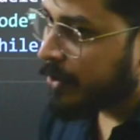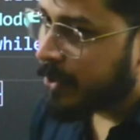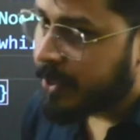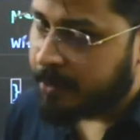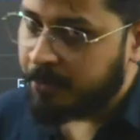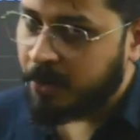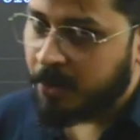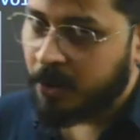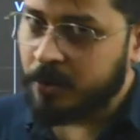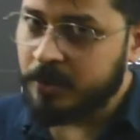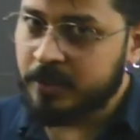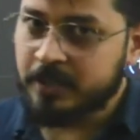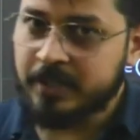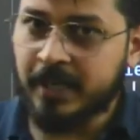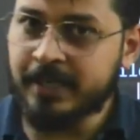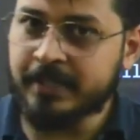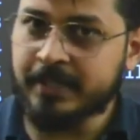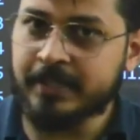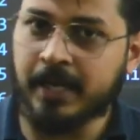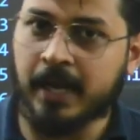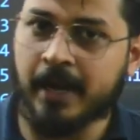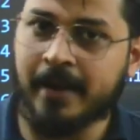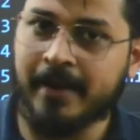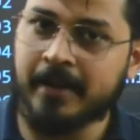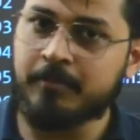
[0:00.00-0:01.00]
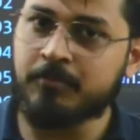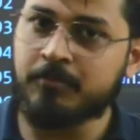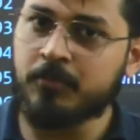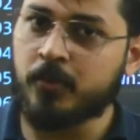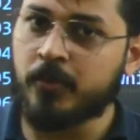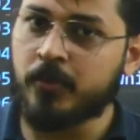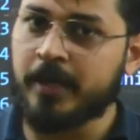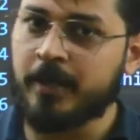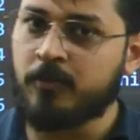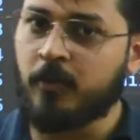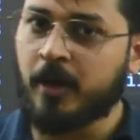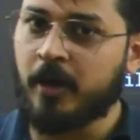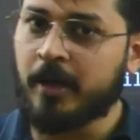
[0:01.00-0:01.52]
about that I am
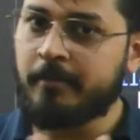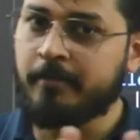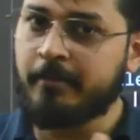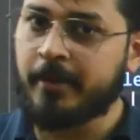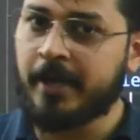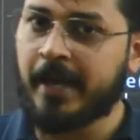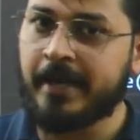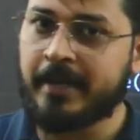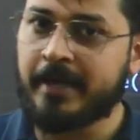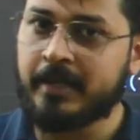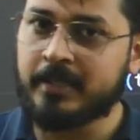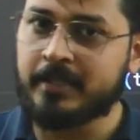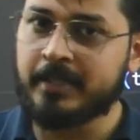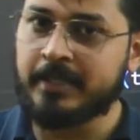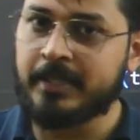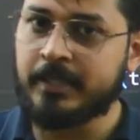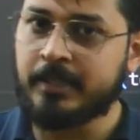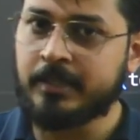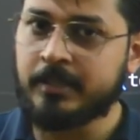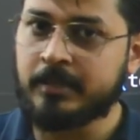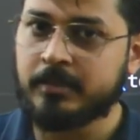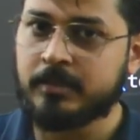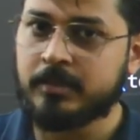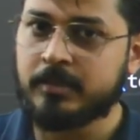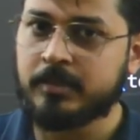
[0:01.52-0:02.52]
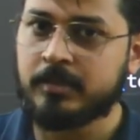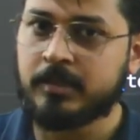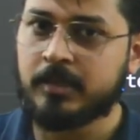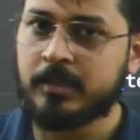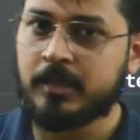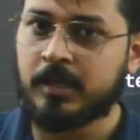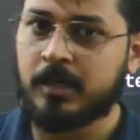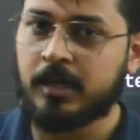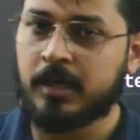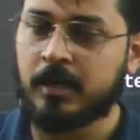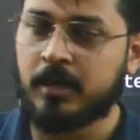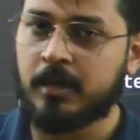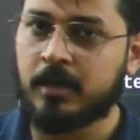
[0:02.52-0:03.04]
going one behind the
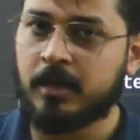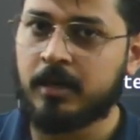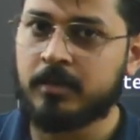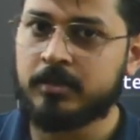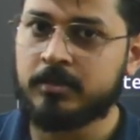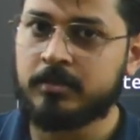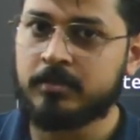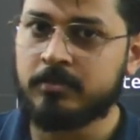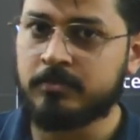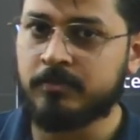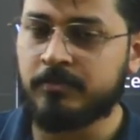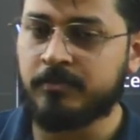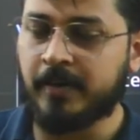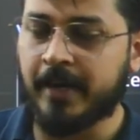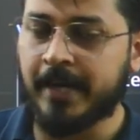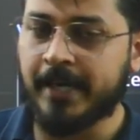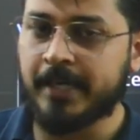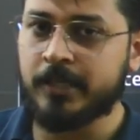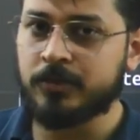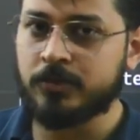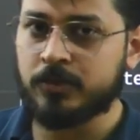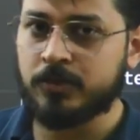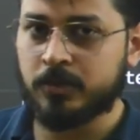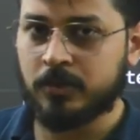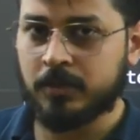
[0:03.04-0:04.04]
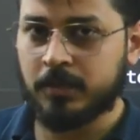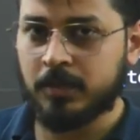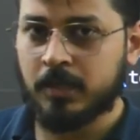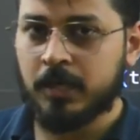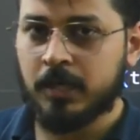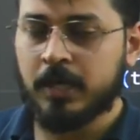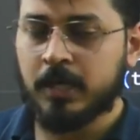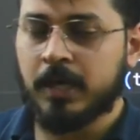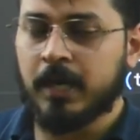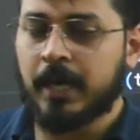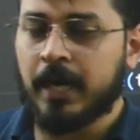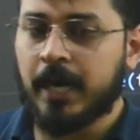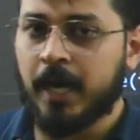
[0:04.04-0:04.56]
value node.
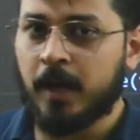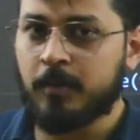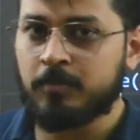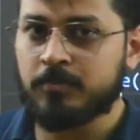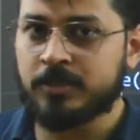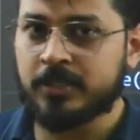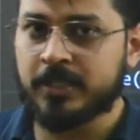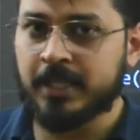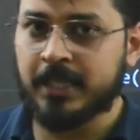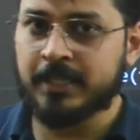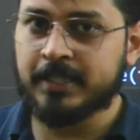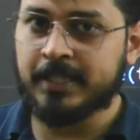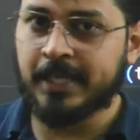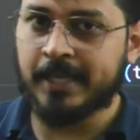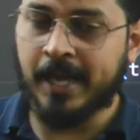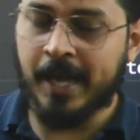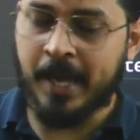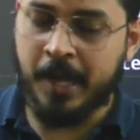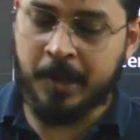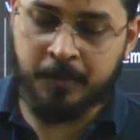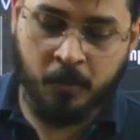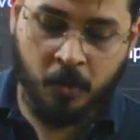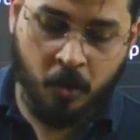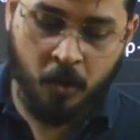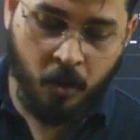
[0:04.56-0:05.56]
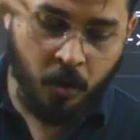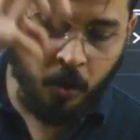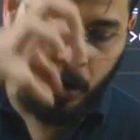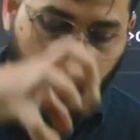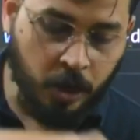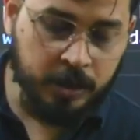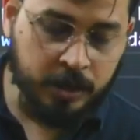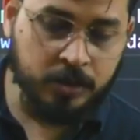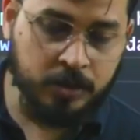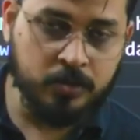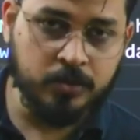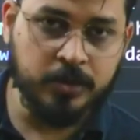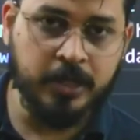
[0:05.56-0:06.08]
I am saying that I am on
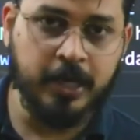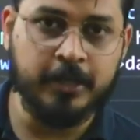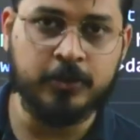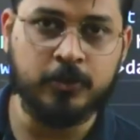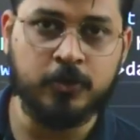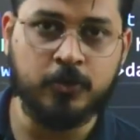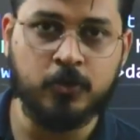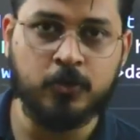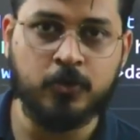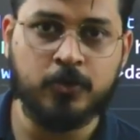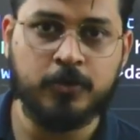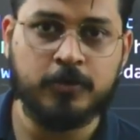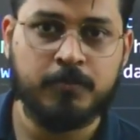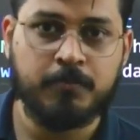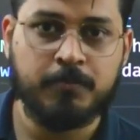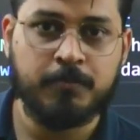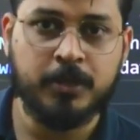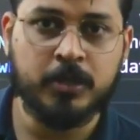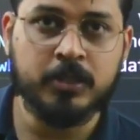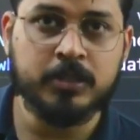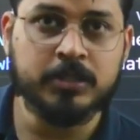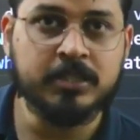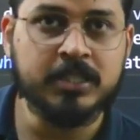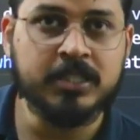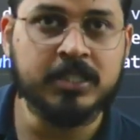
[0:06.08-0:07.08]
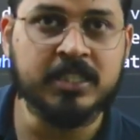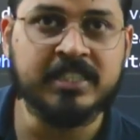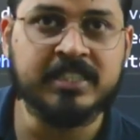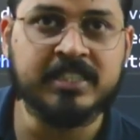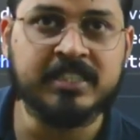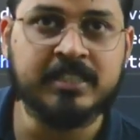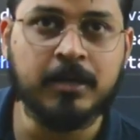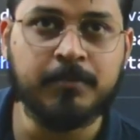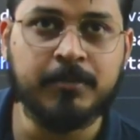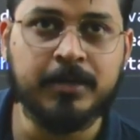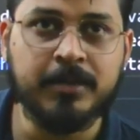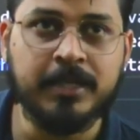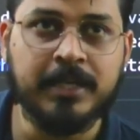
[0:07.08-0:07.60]
to that node, because this is
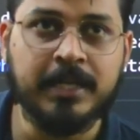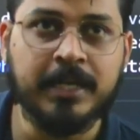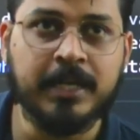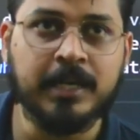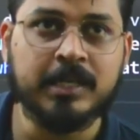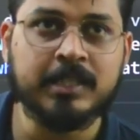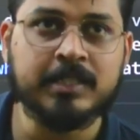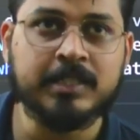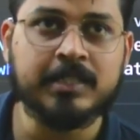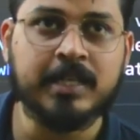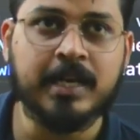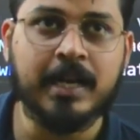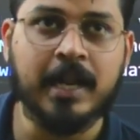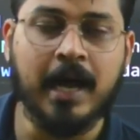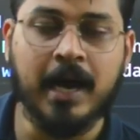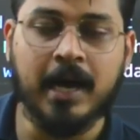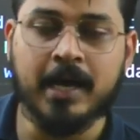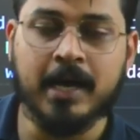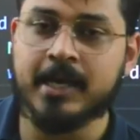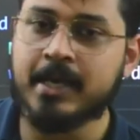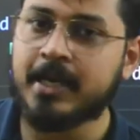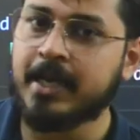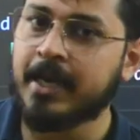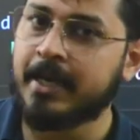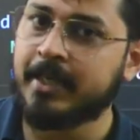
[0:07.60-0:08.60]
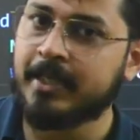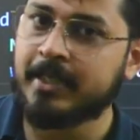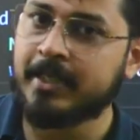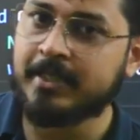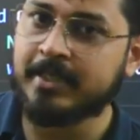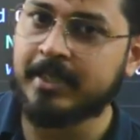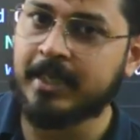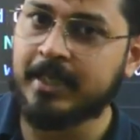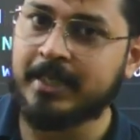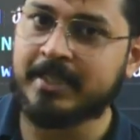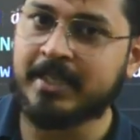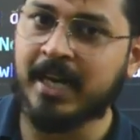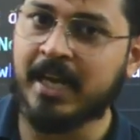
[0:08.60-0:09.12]
doubly linked list, I can
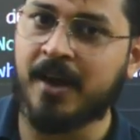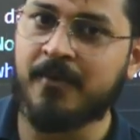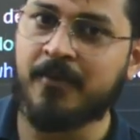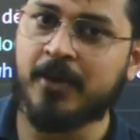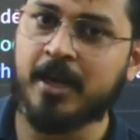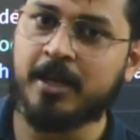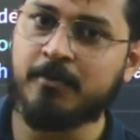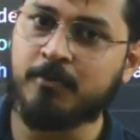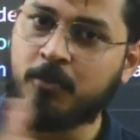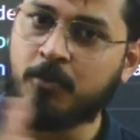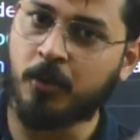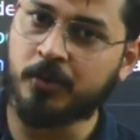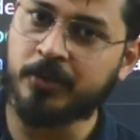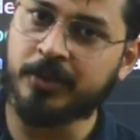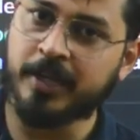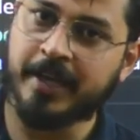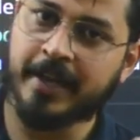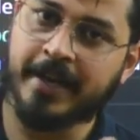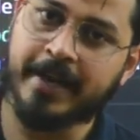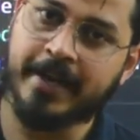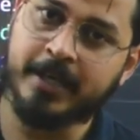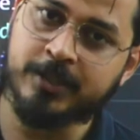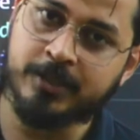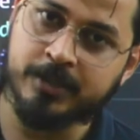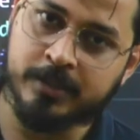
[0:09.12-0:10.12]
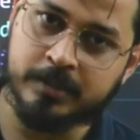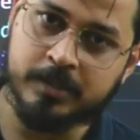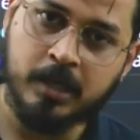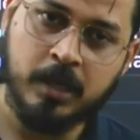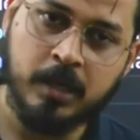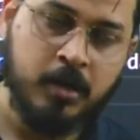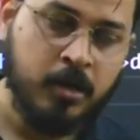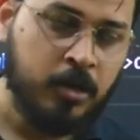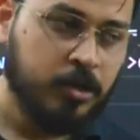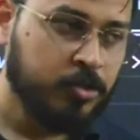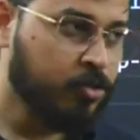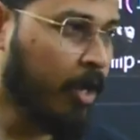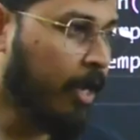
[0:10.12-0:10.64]
easily travel in both the directions.
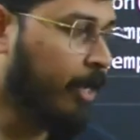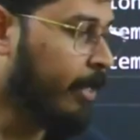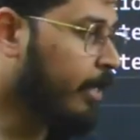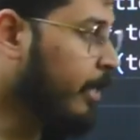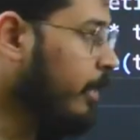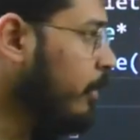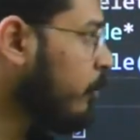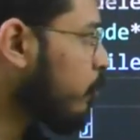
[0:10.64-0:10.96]
So I can do